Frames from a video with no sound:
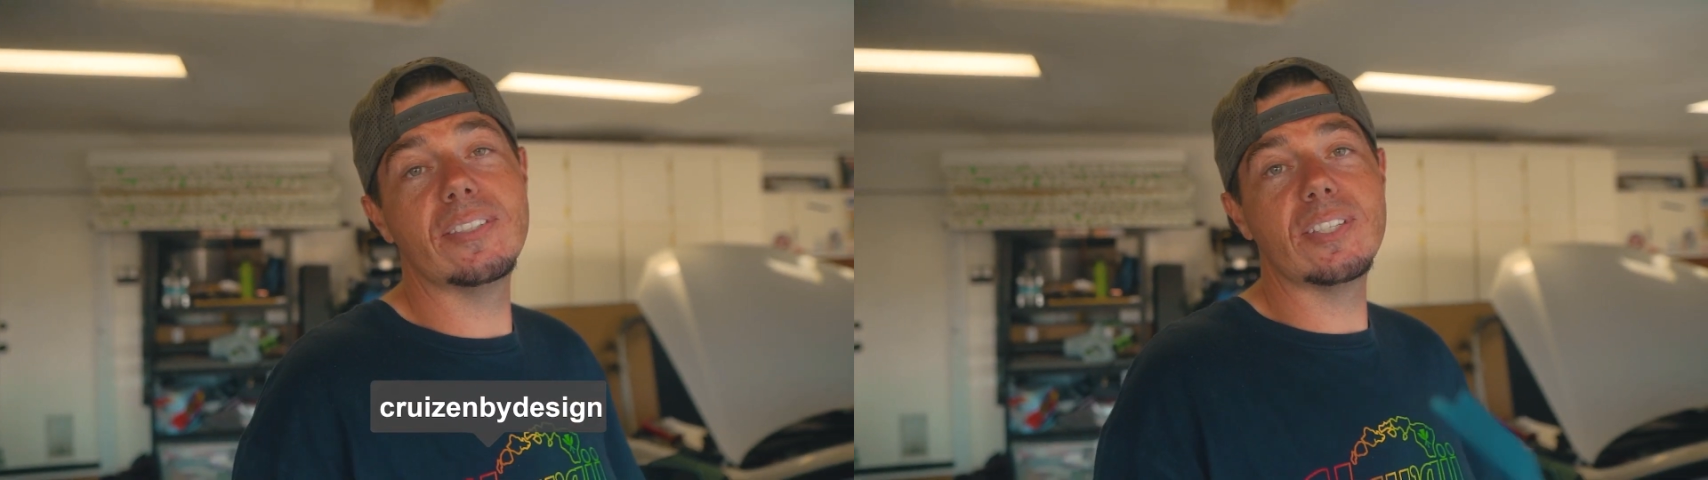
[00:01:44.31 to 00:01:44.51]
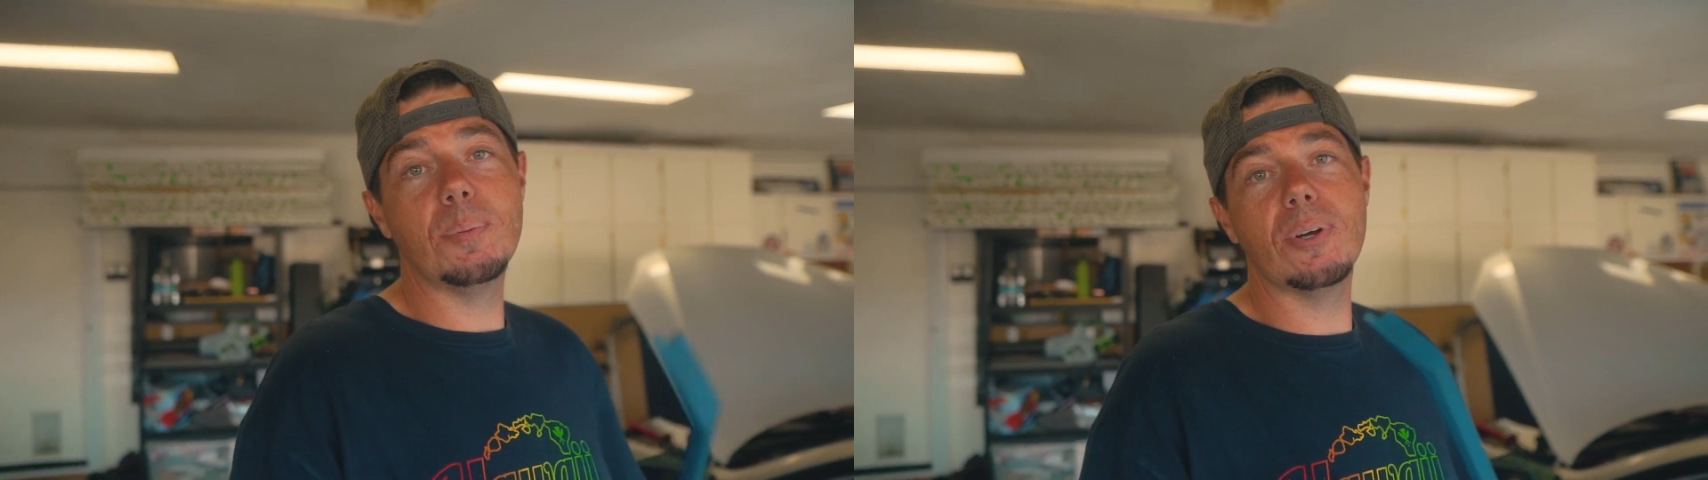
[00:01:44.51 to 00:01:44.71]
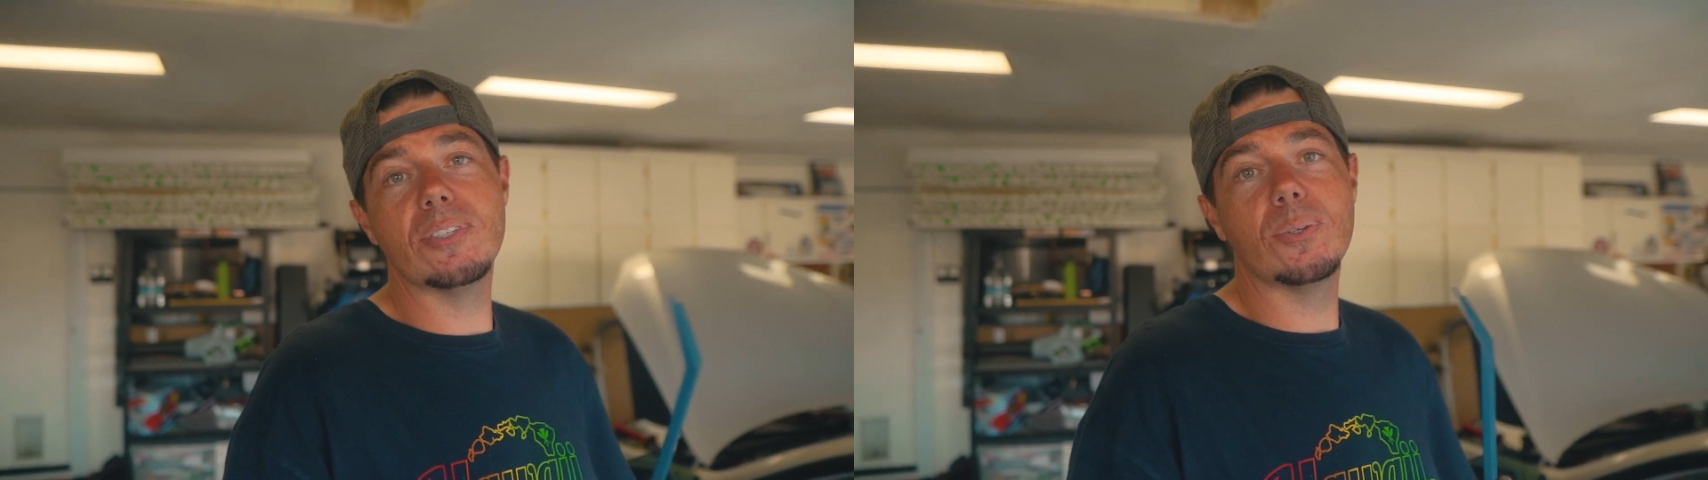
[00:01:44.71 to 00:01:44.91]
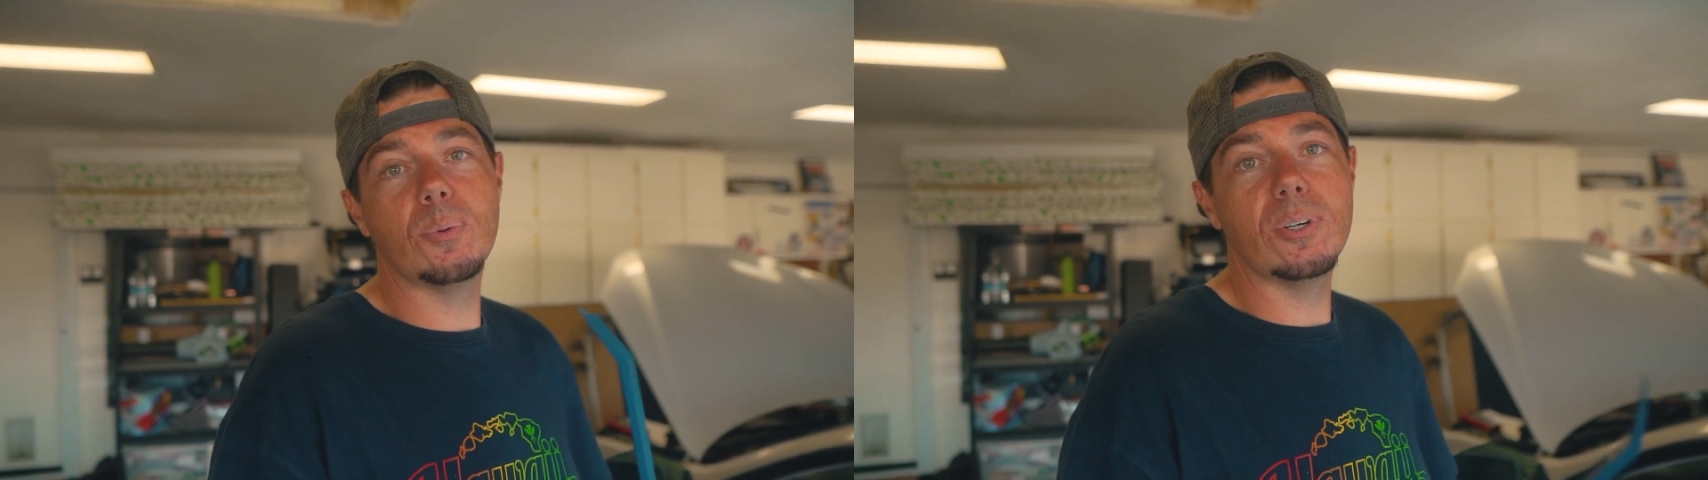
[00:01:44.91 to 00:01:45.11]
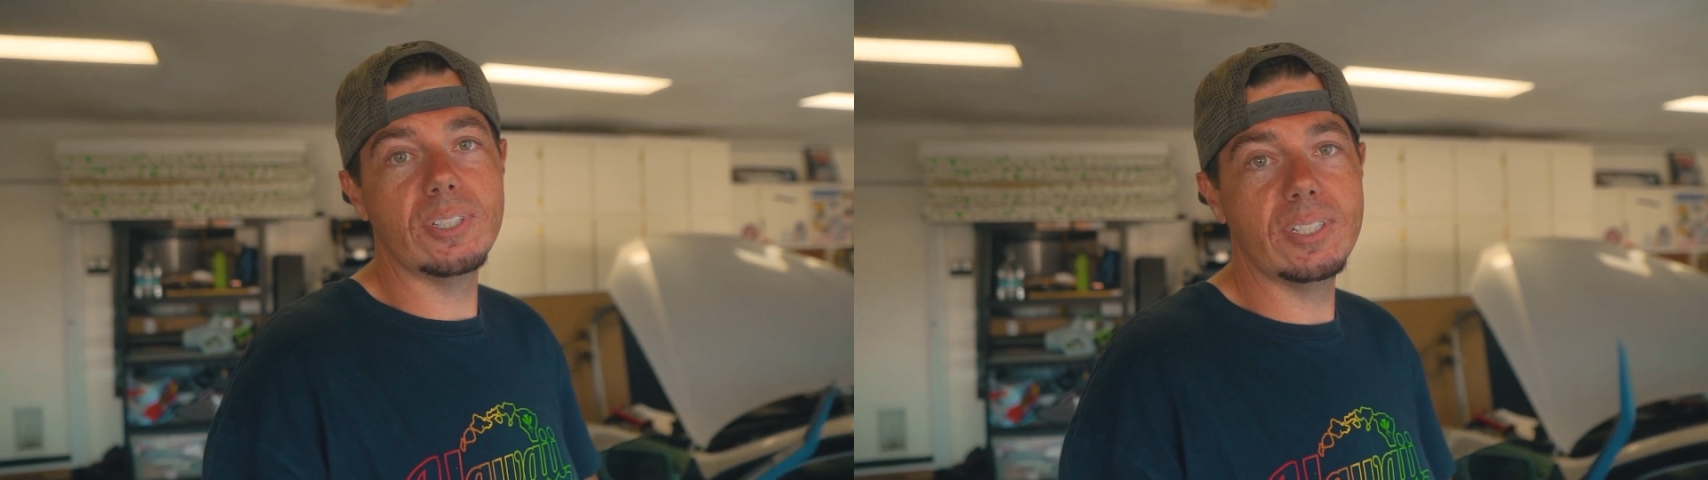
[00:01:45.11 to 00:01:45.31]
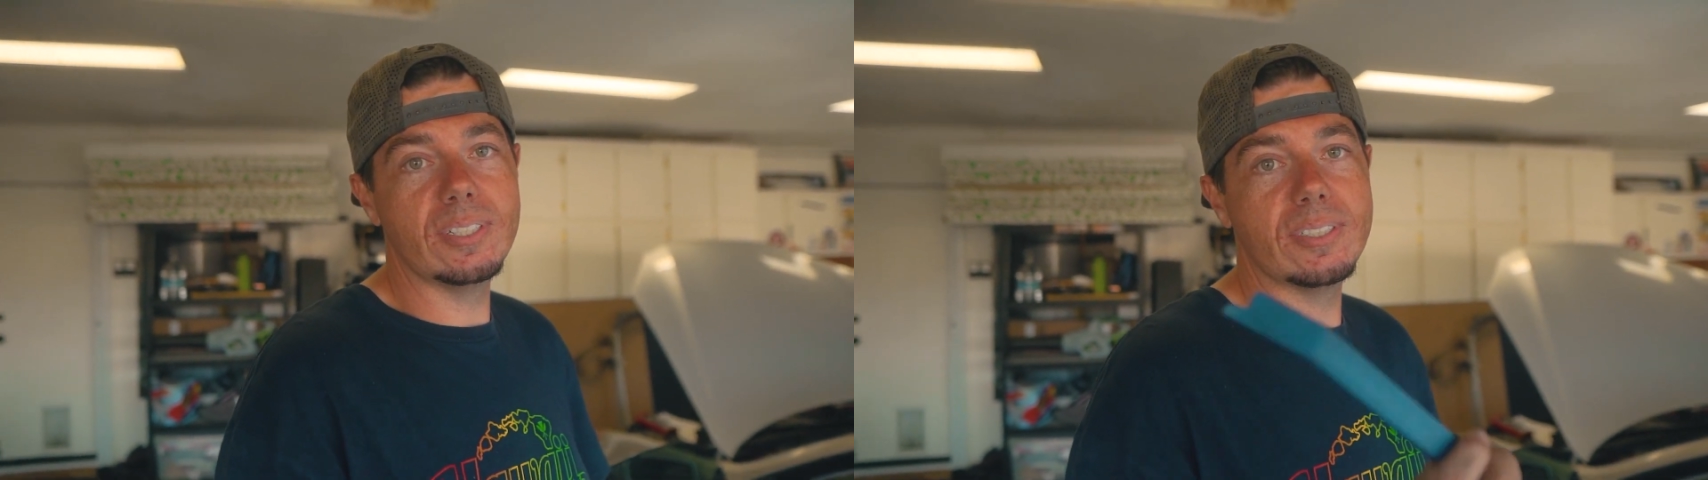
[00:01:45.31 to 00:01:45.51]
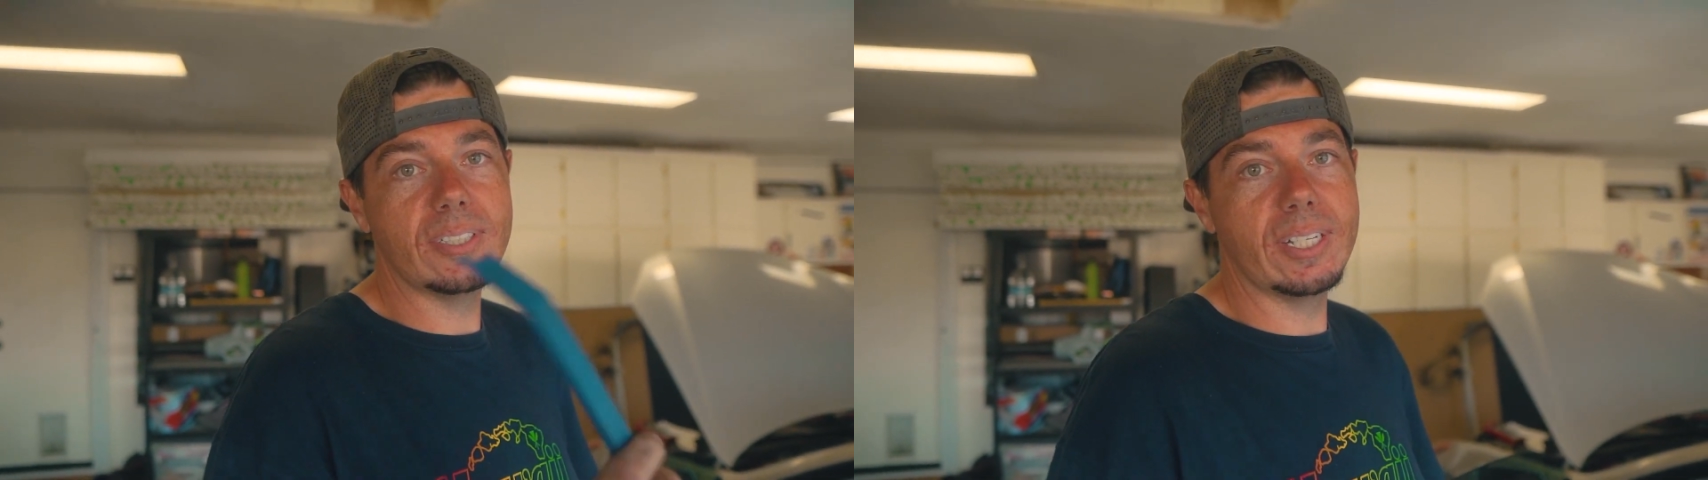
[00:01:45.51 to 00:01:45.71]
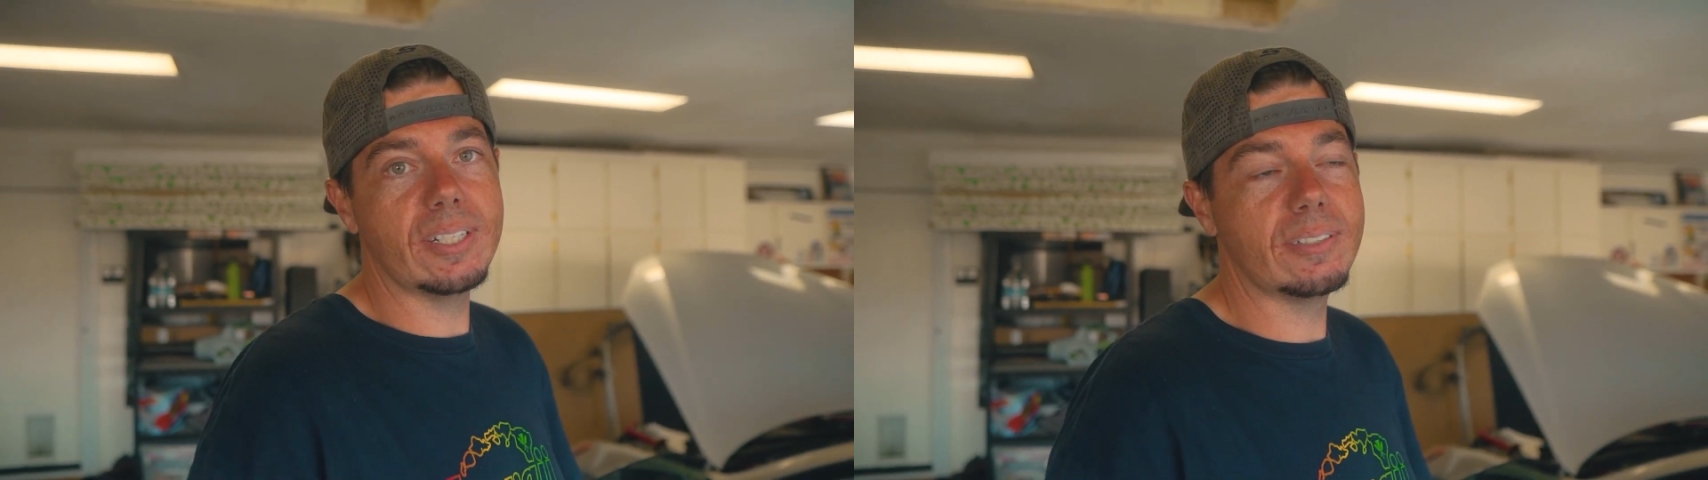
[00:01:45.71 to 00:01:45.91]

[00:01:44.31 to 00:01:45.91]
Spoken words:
in some parts of the world it is like,